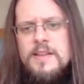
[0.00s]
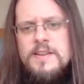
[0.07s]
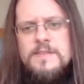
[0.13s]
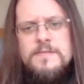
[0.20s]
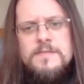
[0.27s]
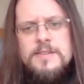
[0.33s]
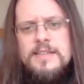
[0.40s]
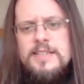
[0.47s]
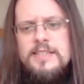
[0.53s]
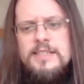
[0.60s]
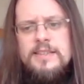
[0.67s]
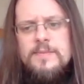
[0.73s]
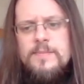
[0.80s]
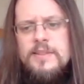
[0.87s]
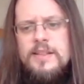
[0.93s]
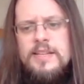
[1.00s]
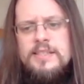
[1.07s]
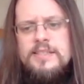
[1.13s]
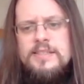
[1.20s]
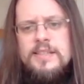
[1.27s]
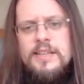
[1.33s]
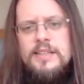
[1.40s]
well,
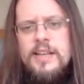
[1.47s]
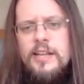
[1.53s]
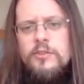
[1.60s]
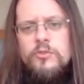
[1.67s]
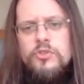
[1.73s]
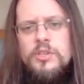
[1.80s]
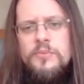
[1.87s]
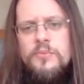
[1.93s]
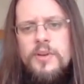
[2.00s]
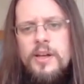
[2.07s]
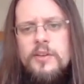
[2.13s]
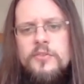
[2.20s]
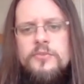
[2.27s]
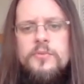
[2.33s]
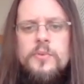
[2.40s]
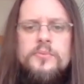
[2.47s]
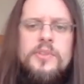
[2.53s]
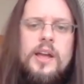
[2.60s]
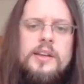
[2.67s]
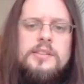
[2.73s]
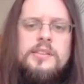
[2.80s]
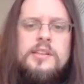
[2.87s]
let's say knight to g5 with the
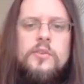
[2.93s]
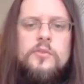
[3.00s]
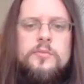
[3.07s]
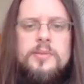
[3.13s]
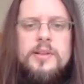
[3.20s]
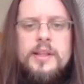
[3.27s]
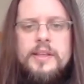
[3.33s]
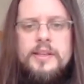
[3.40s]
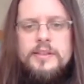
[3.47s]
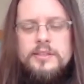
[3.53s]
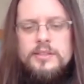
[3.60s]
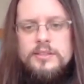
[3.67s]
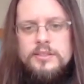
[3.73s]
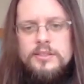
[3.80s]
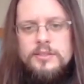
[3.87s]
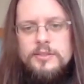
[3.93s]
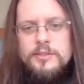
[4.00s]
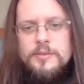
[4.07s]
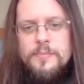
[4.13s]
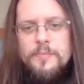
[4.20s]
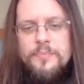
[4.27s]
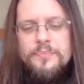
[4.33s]
idea of playing
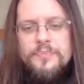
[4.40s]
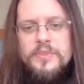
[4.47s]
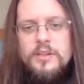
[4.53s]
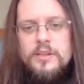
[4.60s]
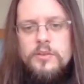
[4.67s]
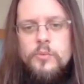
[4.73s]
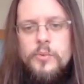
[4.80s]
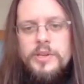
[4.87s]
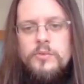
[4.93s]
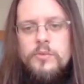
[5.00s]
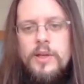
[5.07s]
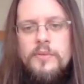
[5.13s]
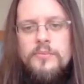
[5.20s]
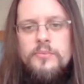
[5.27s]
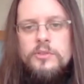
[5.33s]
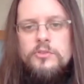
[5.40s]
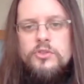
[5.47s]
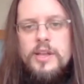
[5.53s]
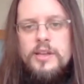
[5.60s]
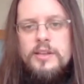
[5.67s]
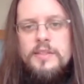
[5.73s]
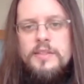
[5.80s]
queen to f4
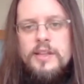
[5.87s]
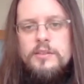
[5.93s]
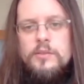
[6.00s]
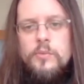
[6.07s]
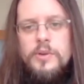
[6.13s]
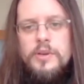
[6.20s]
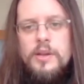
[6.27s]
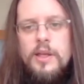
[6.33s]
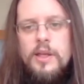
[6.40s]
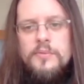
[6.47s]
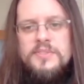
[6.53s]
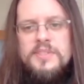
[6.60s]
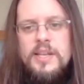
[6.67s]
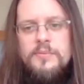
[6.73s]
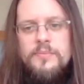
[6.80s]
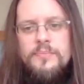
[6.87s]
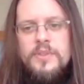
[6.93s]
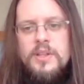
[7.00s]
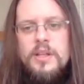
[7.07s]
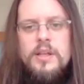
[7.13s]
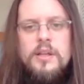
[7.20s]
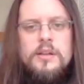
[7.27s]
check and then queen to f7.
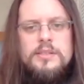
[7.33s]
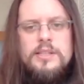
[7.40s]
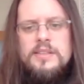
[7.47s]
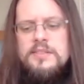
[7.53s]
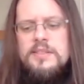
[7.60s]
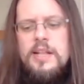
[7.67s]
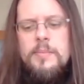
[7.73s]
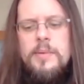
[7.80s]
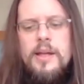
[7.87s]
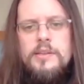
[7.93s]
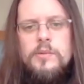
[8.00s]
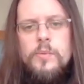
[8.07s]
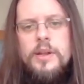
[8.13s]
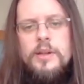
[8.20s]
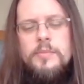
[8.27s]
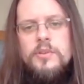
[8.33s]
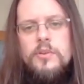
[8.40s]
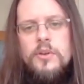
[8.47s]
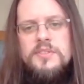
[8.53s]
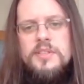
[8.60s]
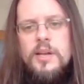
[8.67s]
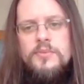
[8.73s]
Doesn't help anyway
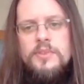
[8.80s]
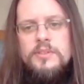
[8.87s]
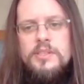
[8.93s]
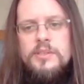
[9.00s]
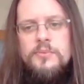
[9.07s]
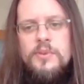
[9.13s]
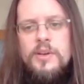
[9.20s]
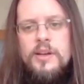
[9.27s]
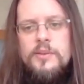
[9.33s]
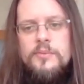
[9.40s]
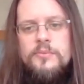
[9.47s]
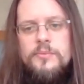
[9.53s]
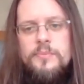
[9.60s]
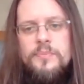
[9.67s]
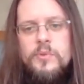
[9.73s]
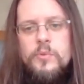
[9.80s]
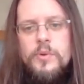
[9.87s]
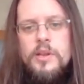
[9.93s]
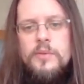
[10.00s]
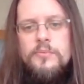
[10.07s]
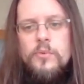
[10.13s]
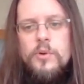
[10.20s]
because after d5, queen
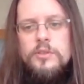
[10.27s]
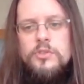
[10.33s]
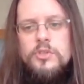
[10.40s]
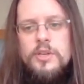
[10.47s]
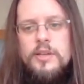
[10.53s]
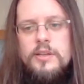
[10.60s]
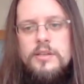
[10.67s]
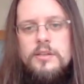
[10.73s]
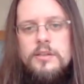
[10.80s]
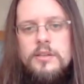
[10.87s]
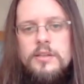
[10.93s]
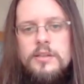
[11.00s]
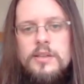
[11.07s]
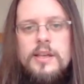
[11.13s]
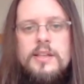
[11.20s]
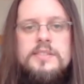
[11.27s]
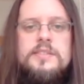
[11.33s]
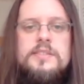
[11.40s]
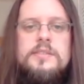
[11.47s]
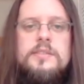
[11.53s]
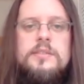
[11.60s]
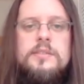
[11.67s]
f4 check,
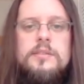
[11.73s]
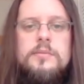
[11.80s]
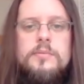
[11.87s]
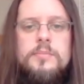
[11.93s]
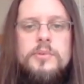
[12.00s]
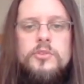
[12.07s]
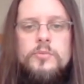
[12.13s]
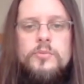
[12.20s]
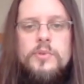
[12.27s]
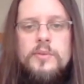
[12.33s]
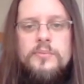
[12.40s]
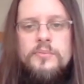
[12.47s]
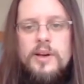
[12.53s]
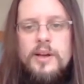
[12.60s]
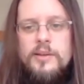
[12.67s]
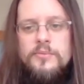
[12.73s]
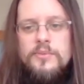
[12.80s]
yes, bishop to f5.